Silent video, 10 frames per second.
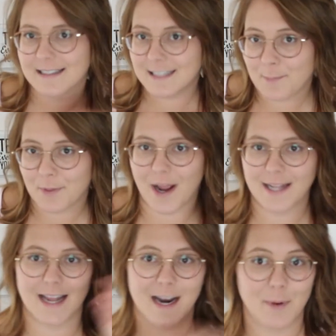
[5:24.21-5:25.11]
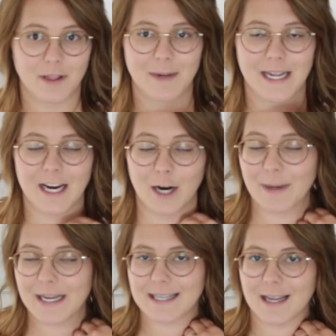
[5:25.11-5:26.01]
snip threads and I put them in here
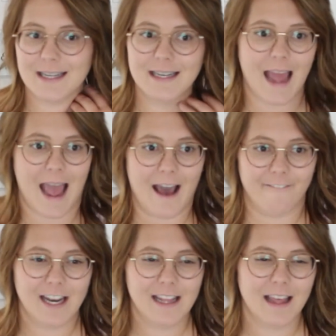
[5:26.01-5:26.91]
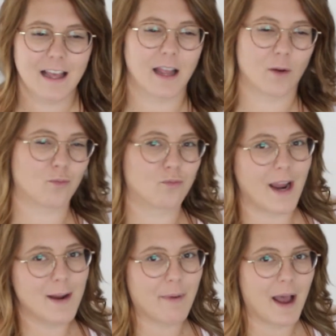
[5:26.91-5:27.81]
because I didn't have anything like
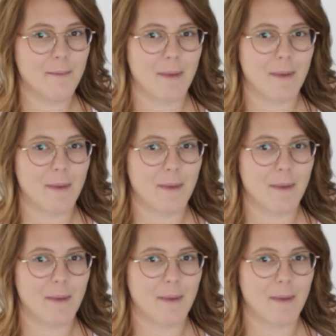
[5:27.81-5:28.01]
right by